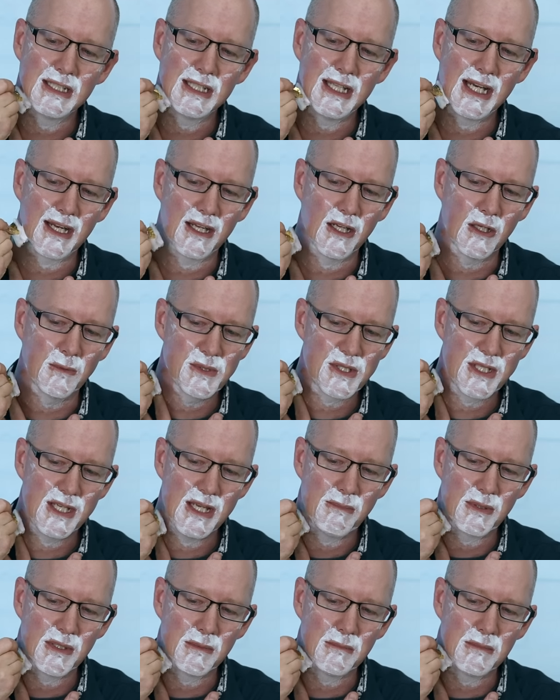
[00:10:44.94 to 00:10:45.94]
And that helps
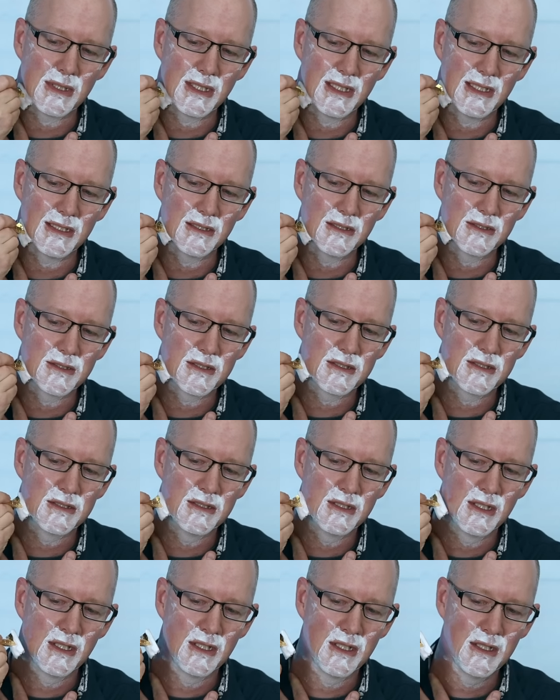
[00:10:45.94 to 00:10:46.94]
keep it mild,
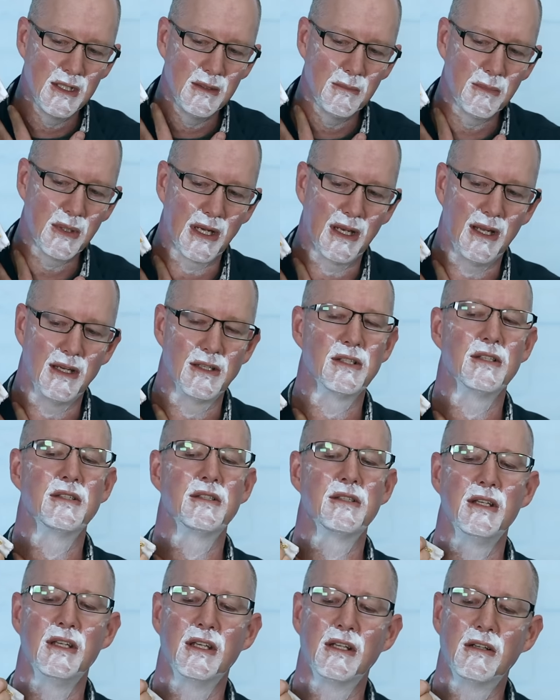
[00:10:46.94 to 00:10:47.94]
but allows us
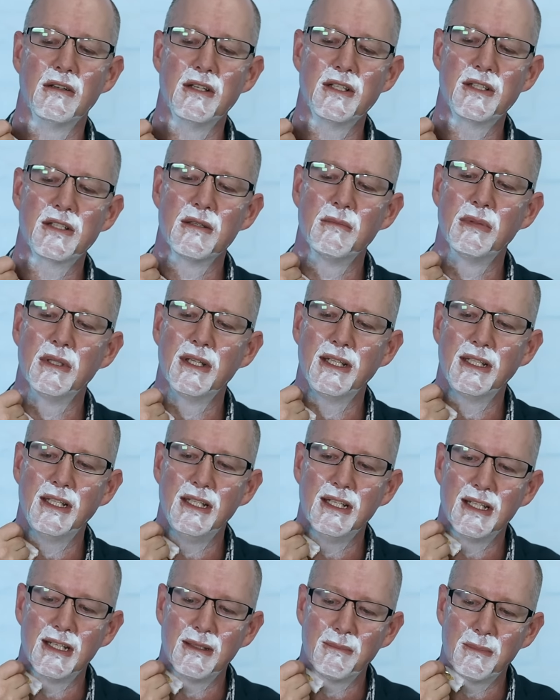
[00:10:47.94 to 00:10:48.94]
to increase the blade
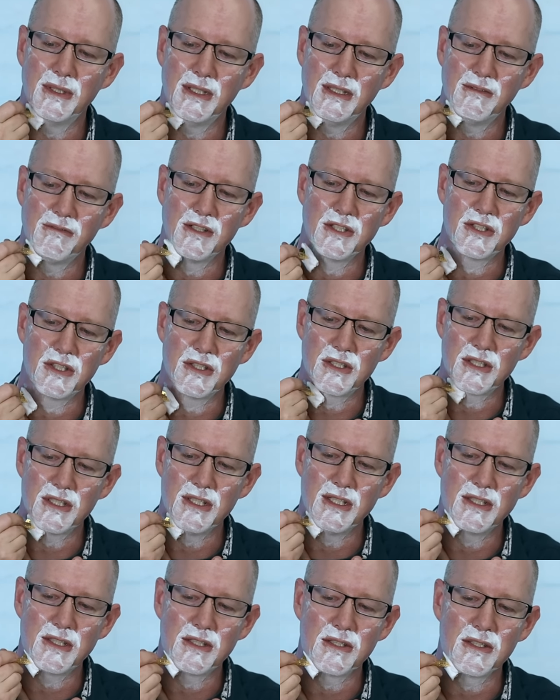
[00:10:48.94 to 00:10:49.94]
gap and the
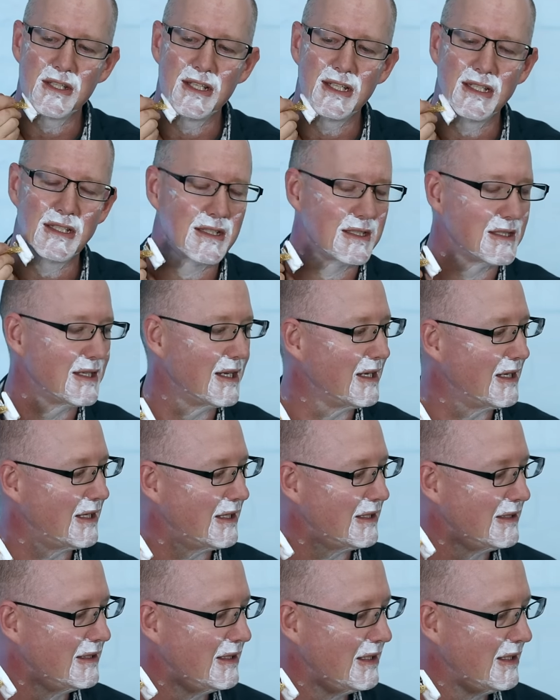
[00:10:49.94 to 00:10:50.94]
efficiency so that,
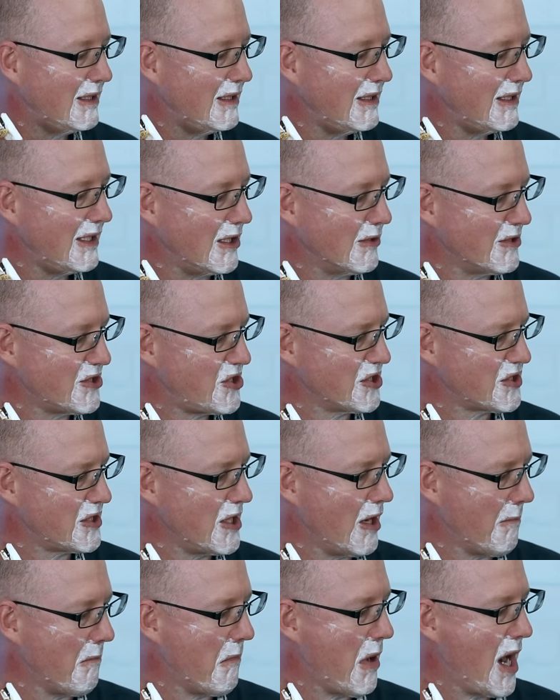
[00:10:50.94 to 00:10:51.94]
you know, it's just
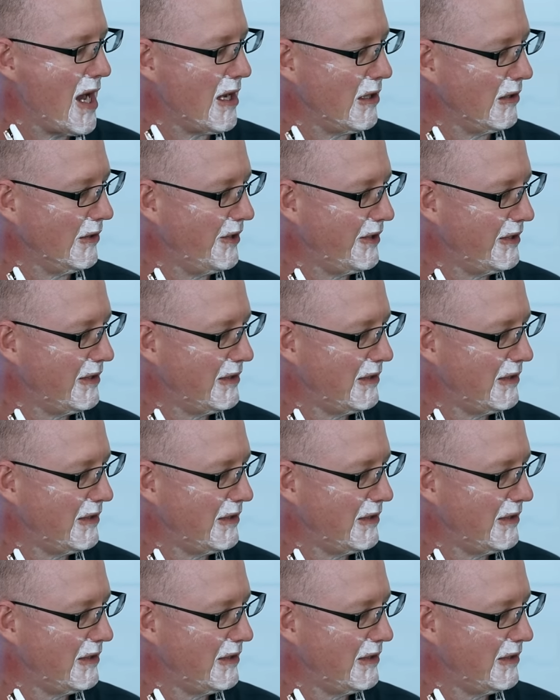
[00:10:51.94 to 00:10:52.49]
not mild